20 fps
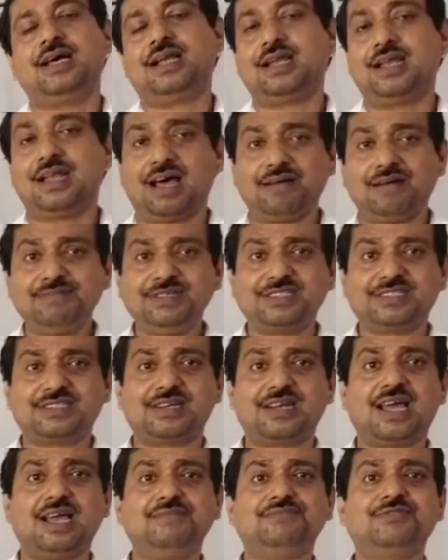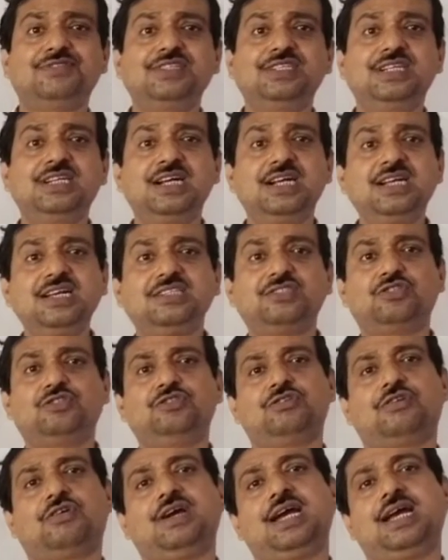Love is life's greatest
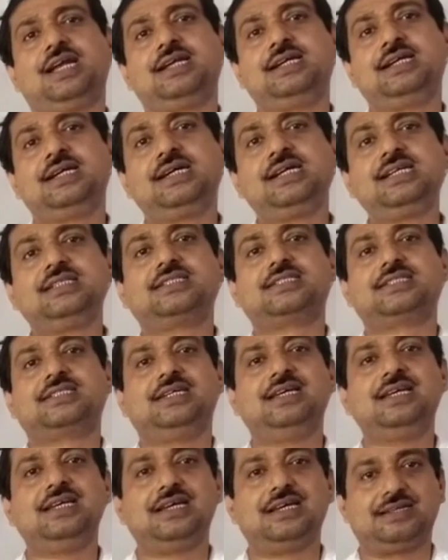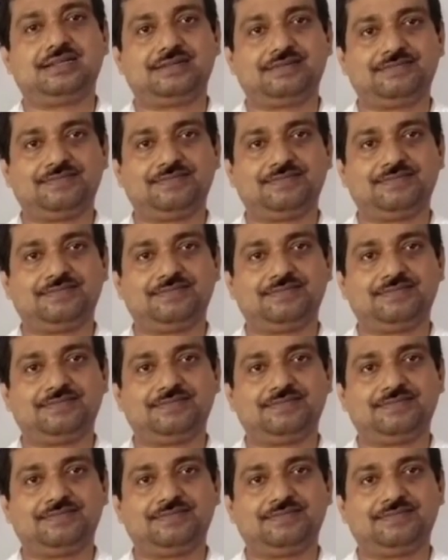joy and greatest healer.